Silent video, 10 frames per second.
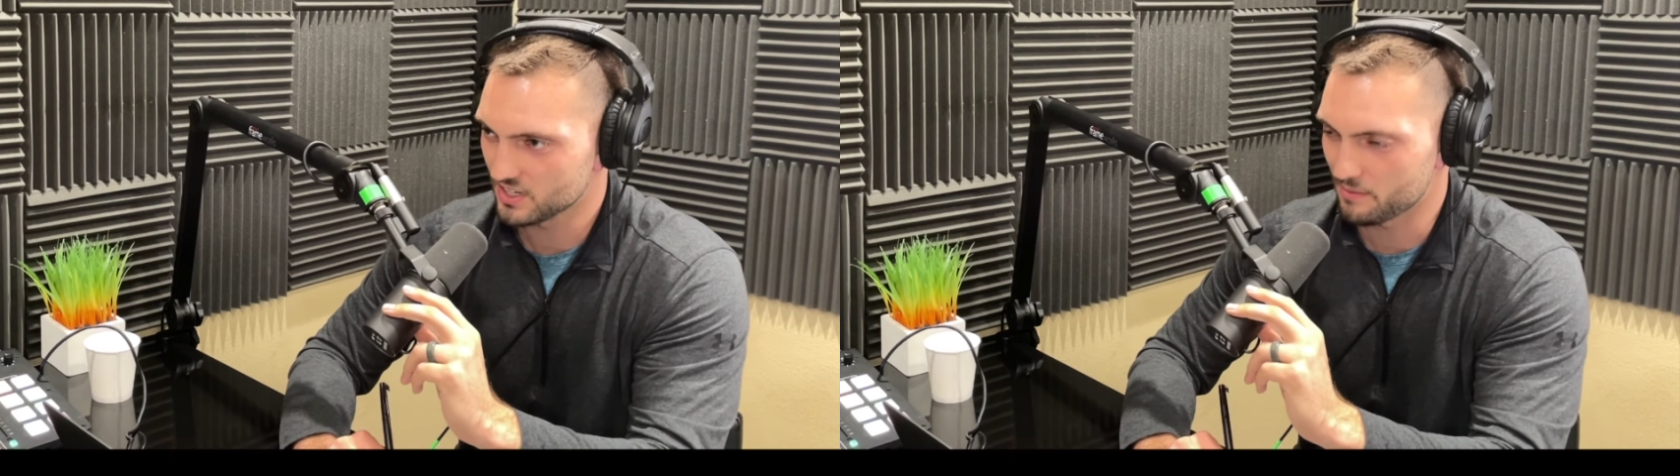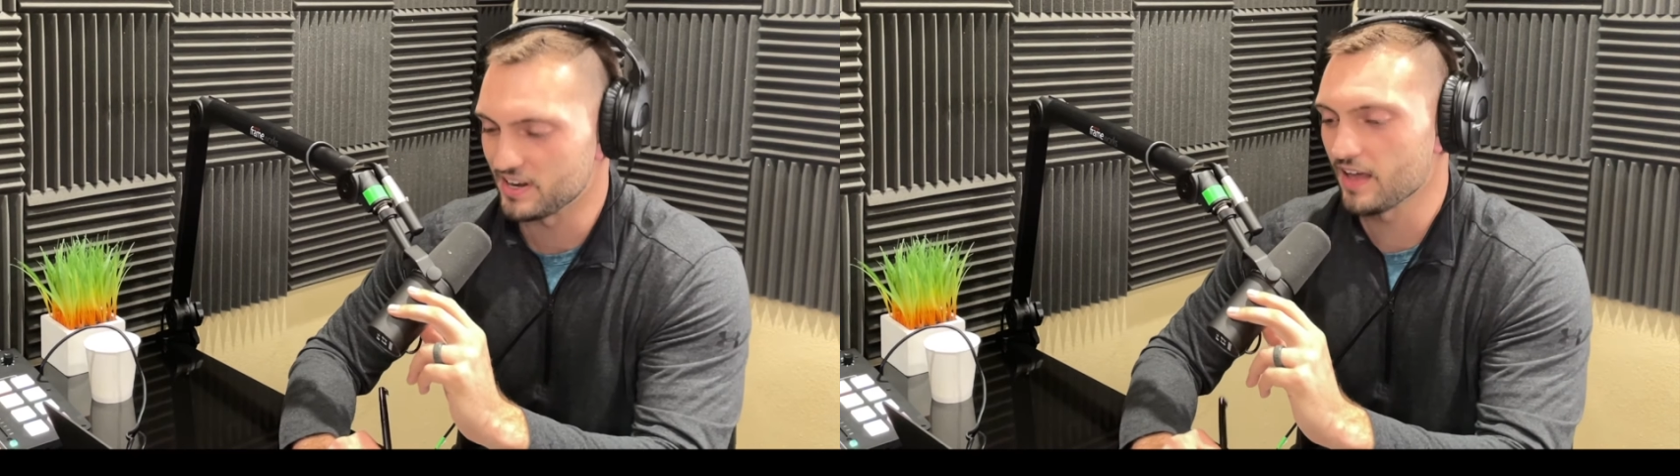
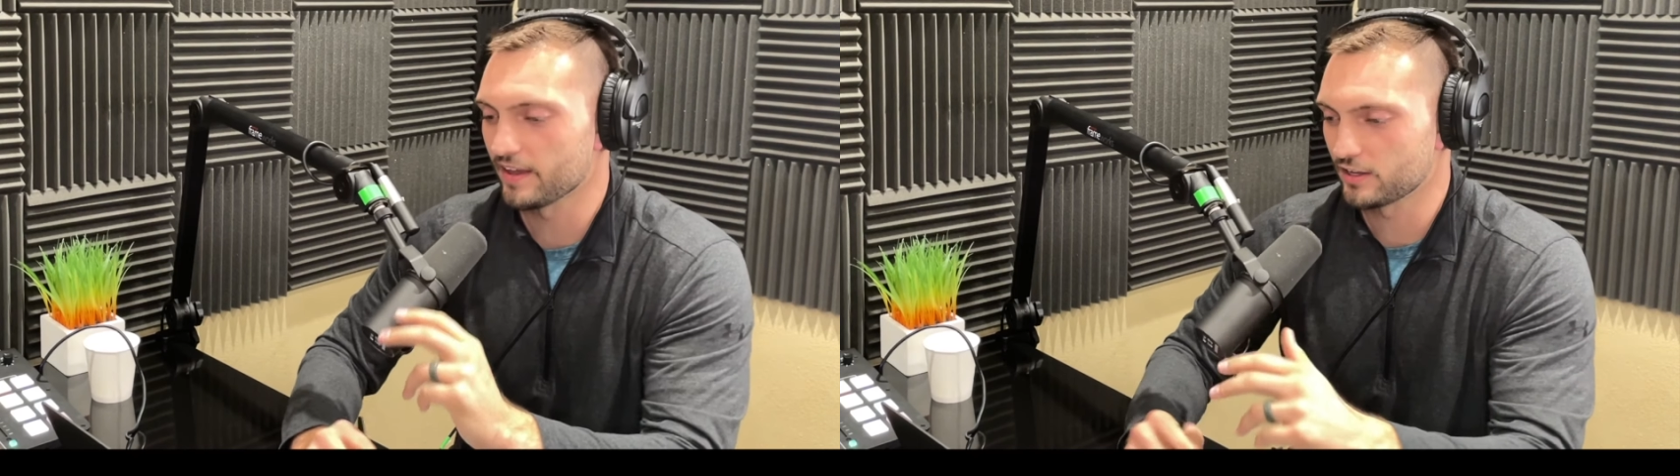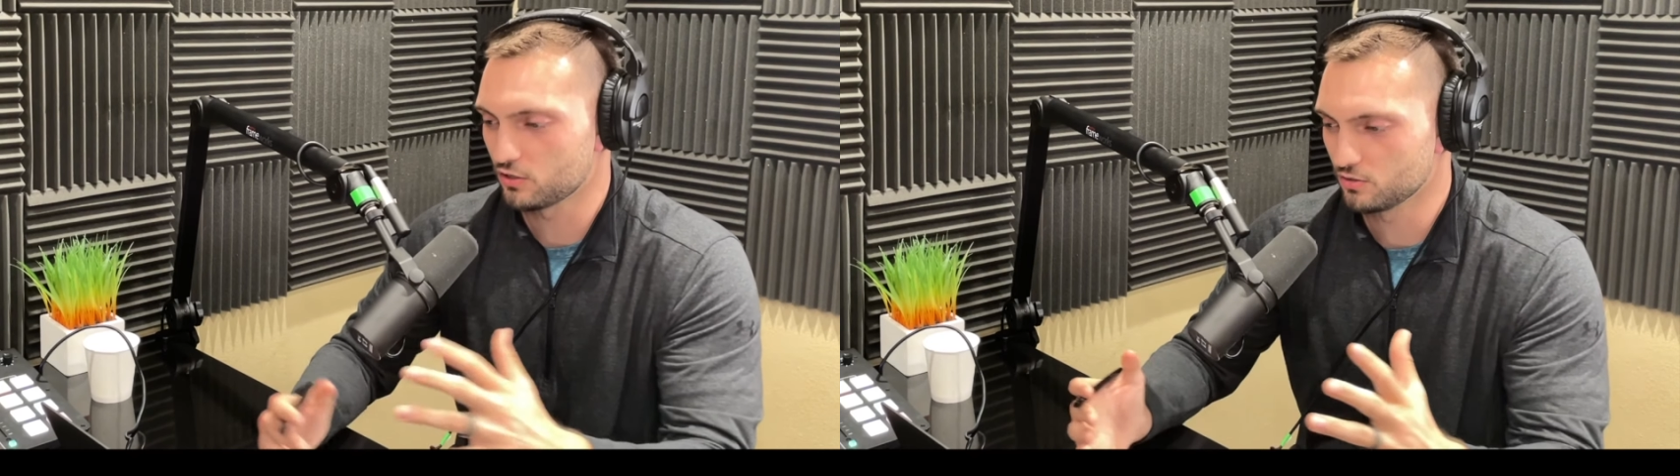I mean, not
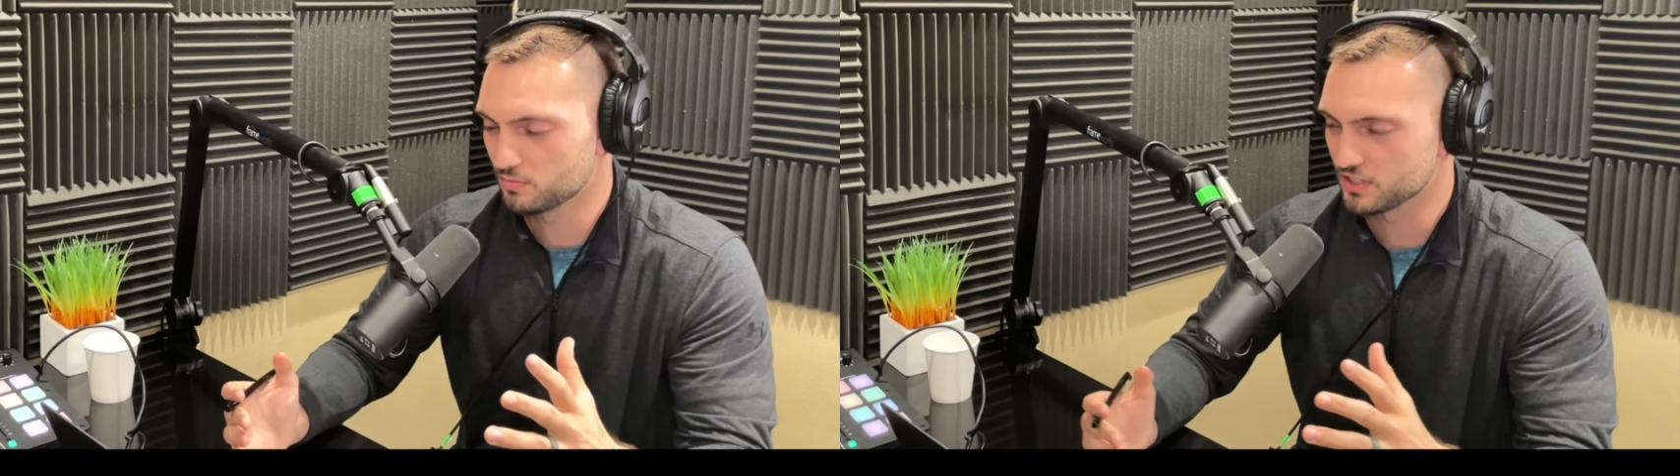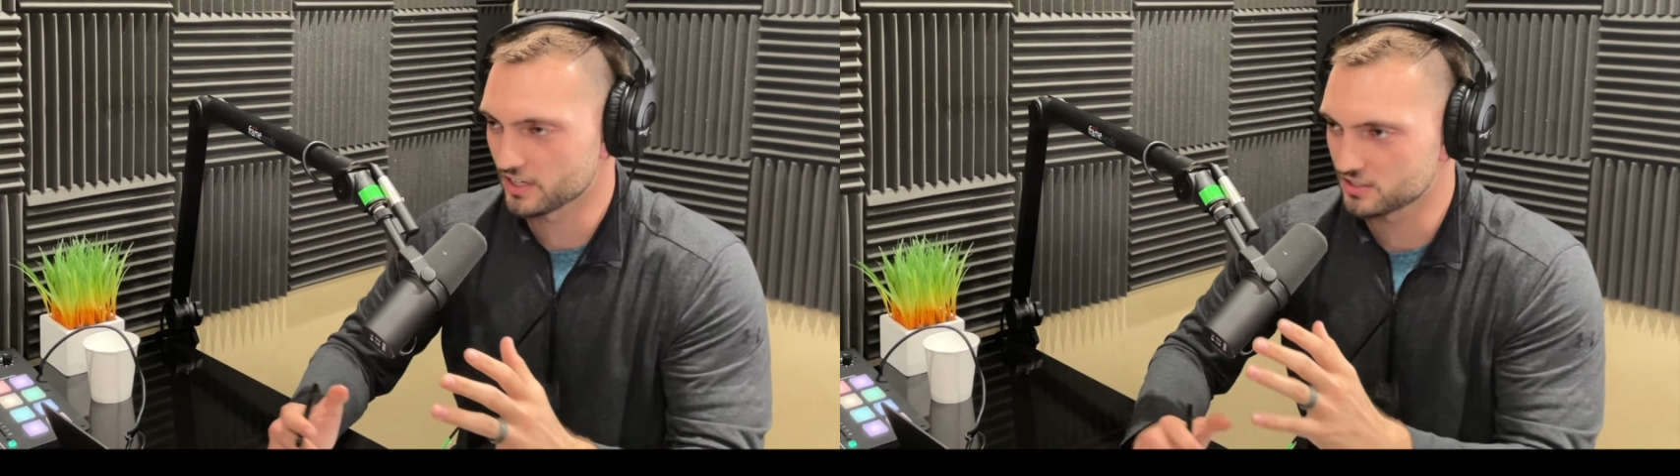like huge,
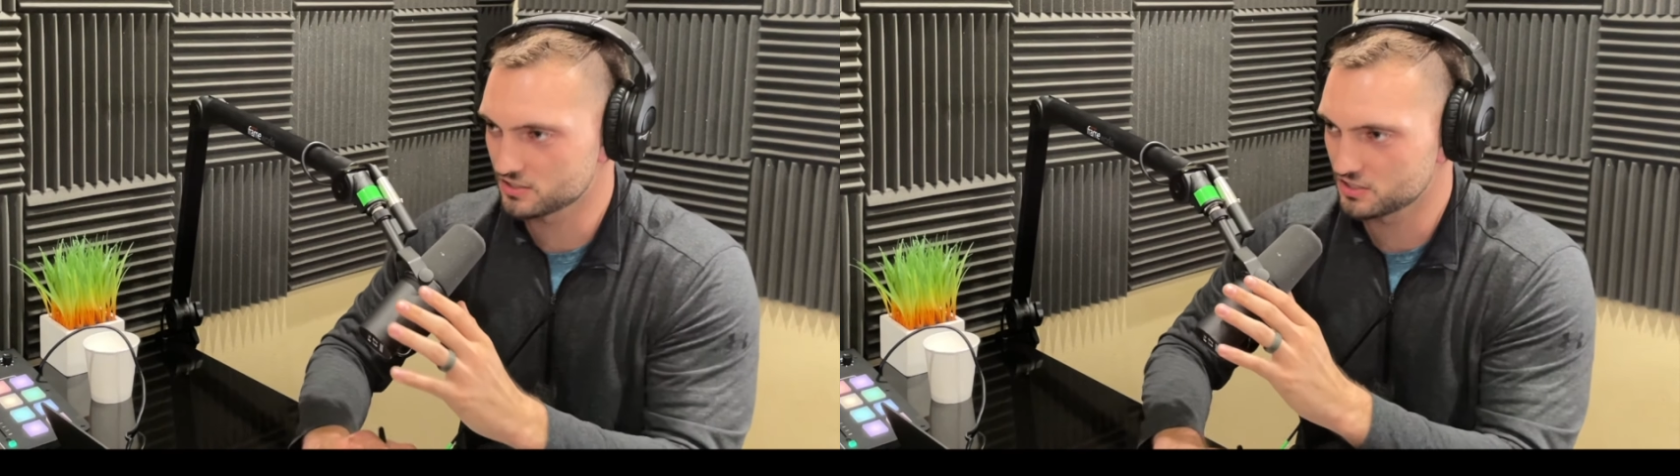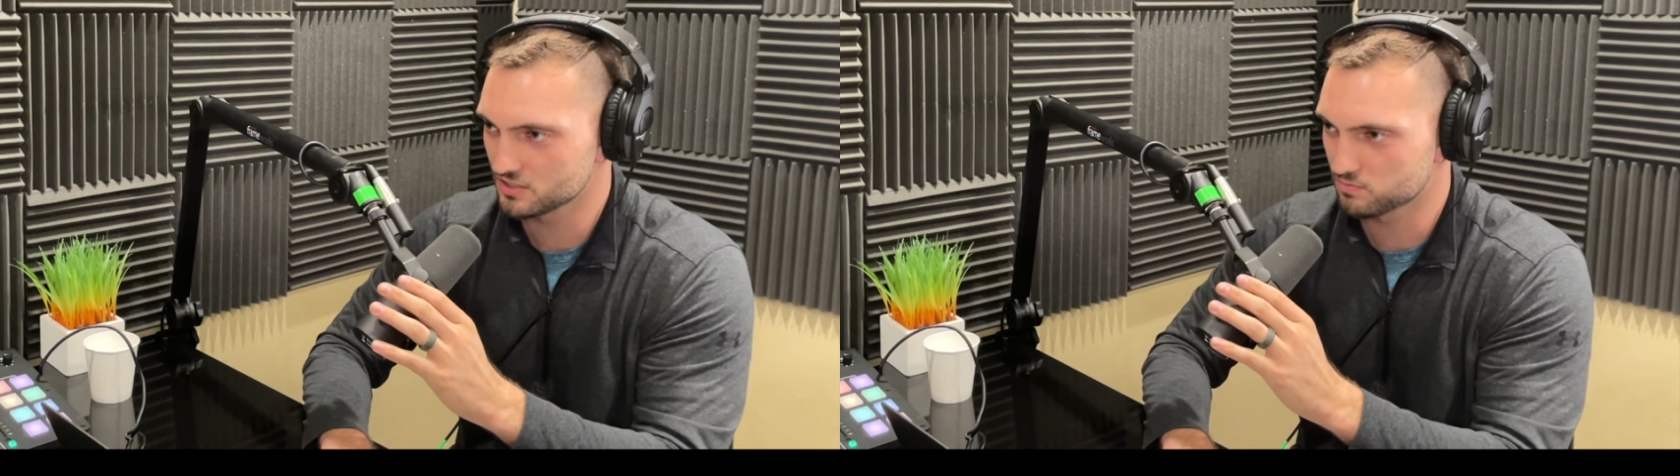but like
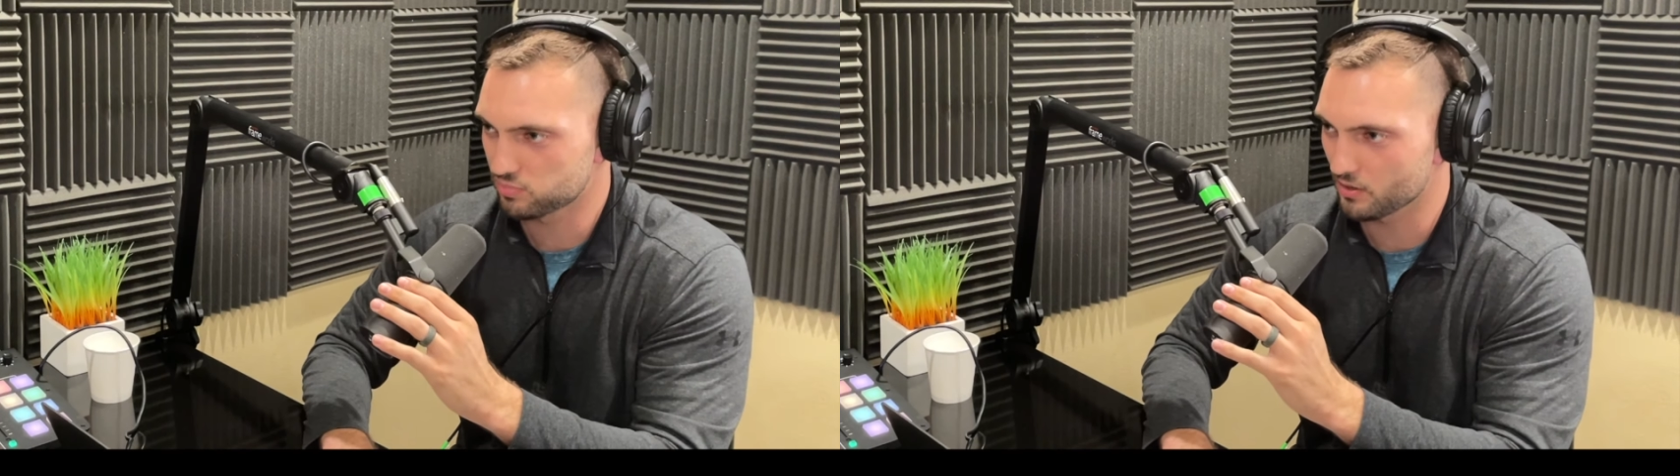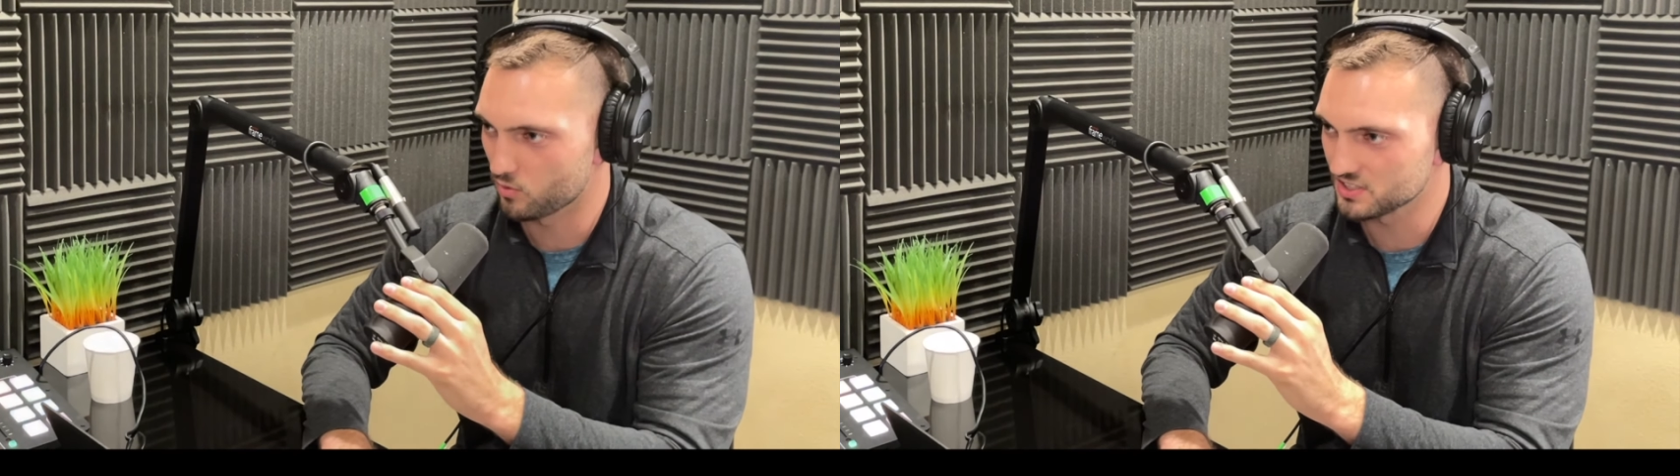she's
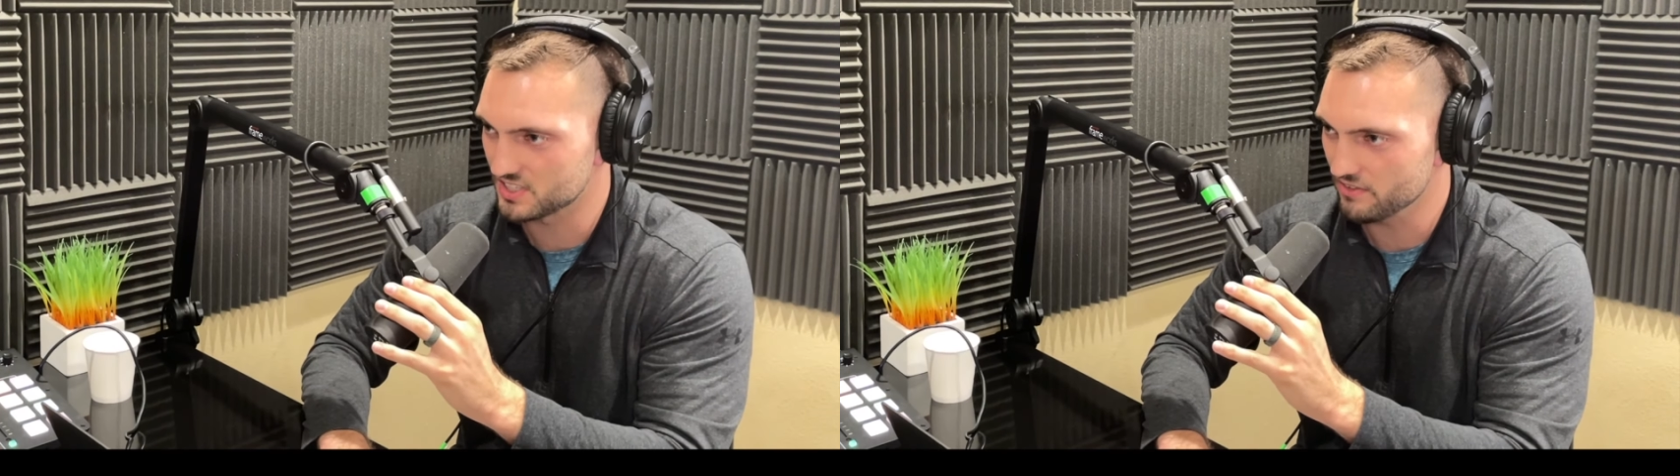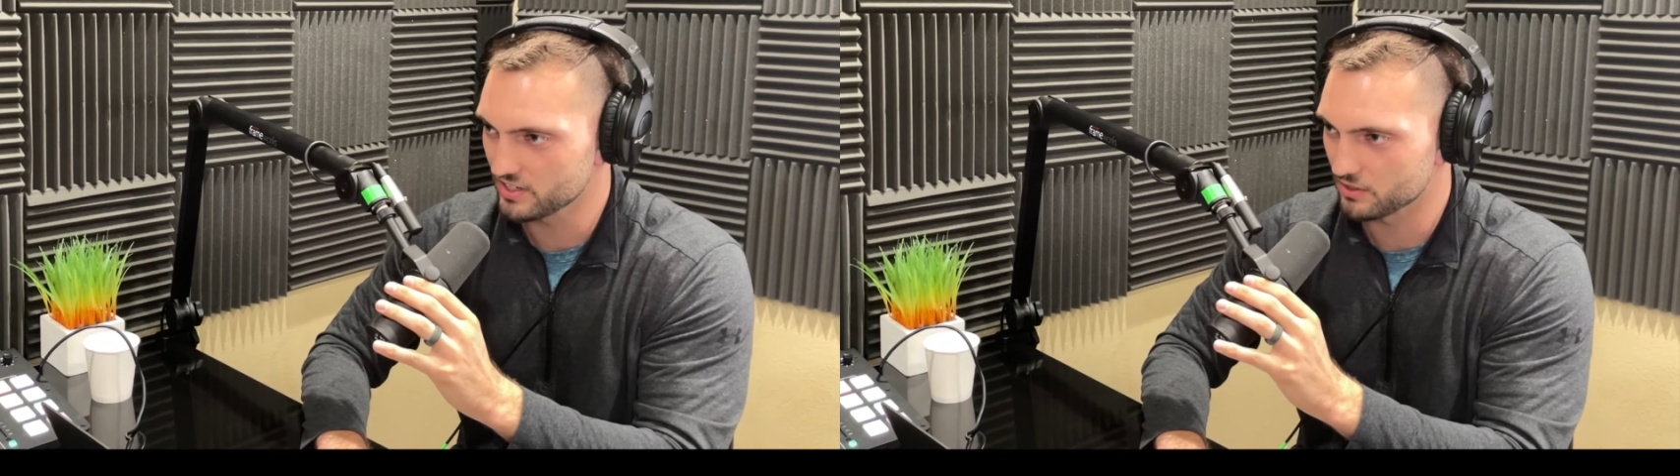probably
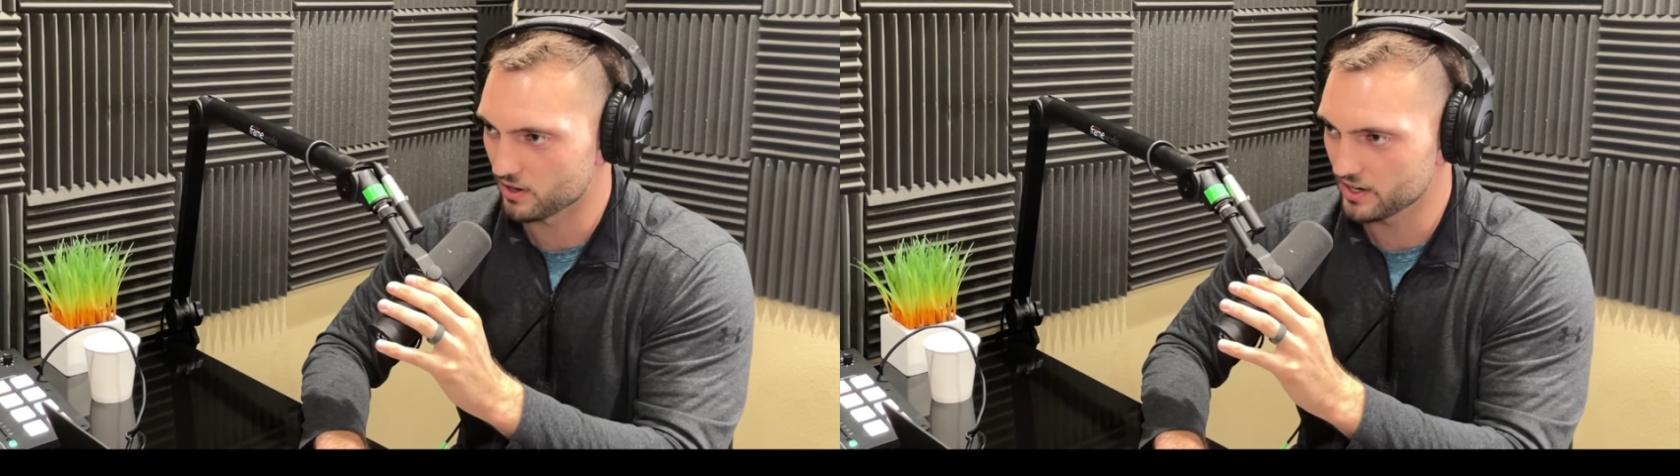170, right?